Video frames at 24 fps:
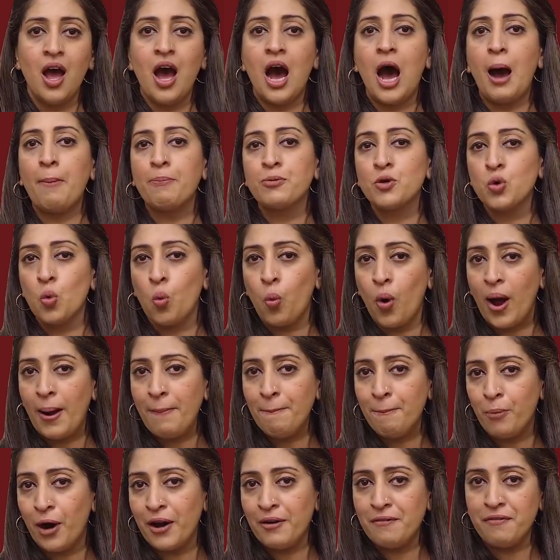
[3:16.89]
up to
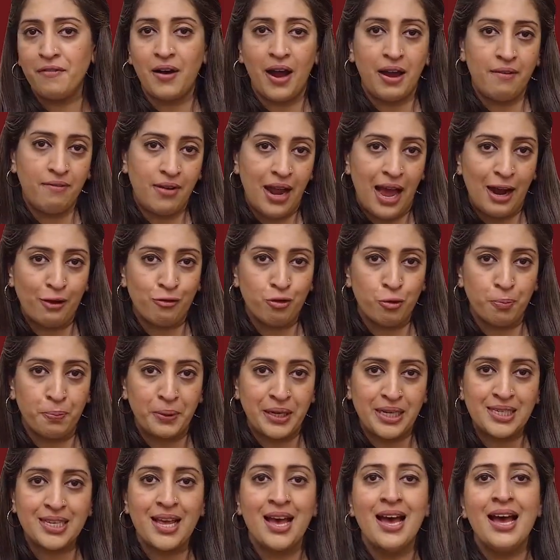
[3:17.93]
1.5 lakh
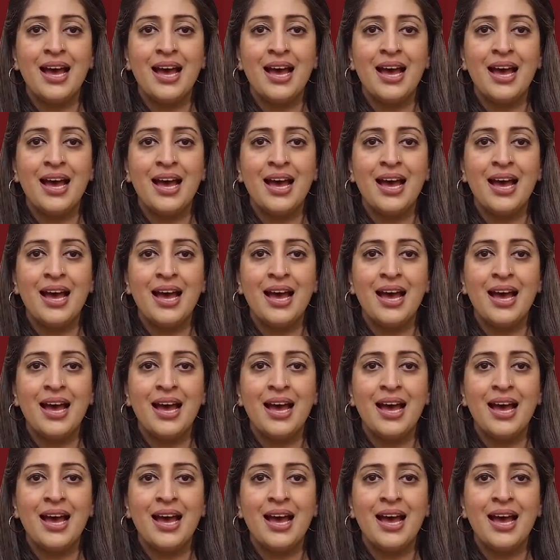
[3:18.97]
rupees